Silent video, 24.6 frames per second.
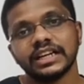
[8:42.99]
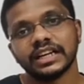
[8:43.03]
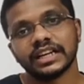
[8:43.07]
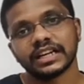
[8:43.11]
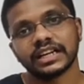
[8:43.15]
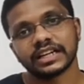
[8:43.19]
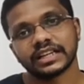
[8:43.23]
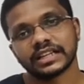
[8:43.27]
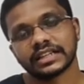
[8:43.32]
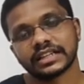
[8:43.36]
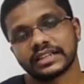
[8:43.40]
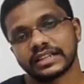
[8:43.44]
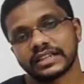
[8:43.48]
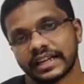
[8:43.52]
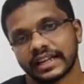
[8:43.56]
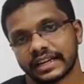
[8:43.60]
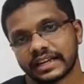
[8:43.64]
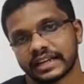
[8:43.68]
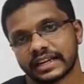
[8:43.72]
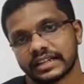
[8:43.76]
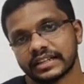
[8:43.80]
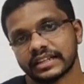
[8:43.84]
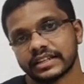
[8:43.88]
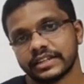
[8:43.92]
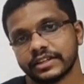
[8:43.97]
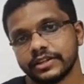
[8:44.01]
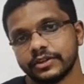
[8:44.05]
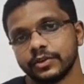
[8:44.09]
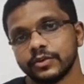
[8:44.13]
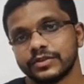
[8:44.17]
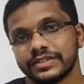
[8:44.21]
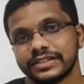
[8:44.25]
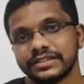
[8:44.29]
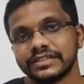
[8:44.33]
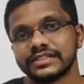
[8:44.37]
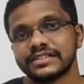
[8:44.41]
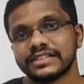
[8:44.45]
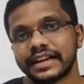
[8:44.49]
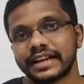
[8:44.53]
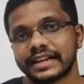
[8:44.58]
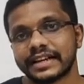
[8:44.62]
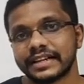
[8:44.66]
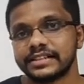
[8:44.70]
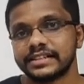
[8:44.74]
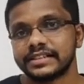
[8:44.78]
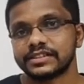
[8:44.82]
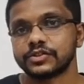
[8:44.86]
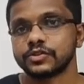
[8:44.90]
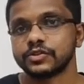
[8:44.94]
like using these
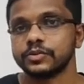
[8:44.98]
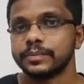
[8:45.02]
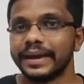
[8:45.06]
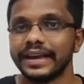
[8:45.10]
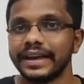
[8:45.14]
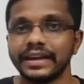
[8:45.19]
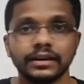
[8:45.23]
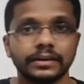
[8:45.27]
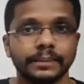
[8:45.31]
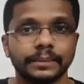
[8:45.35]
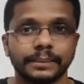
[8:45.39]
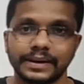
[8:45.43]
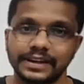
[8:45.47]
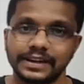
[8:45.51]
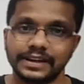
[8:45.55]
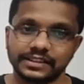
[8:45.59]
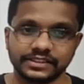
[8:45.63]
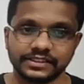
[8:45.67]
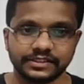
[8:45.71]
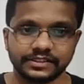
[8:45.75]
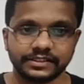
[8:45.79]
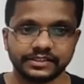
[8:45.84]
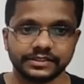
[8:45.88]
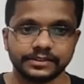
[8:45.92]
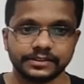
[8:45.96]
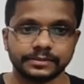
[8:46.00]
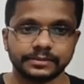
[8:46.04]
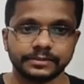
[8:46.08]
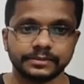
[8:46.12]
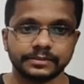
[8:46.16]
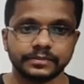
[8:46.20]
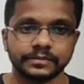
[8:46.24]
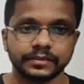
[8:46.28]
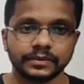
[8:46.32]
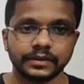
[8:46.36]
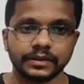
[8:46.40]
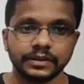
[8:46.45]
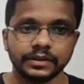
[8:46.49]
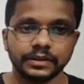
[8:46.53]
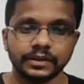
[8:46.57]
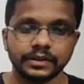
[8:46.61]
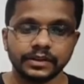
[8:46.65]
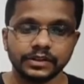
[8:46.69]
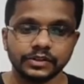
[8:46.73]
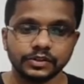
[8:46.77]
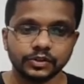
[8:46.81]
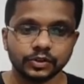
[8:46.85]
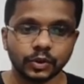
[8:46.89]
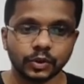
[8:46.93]
techniques to make predictions.
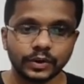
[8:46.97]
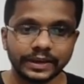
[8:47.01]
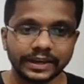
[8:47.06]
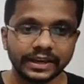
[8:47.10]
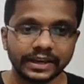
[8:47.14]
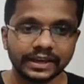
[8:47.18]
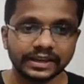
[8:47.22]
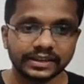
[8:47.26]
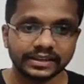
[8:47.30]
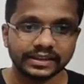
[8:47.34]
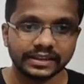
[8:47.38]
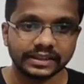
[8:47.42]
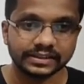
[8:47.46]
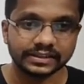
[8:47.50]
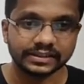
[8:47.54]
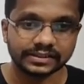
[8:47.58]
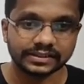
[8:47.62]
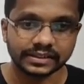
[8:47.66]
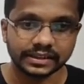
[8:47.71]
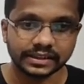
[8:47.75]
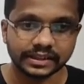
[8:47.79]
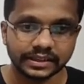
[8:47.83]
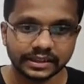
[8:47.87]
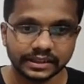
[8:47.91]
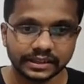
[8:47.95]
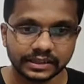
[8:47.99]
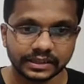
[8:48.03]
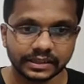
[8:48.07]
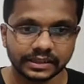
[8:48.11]
So here is the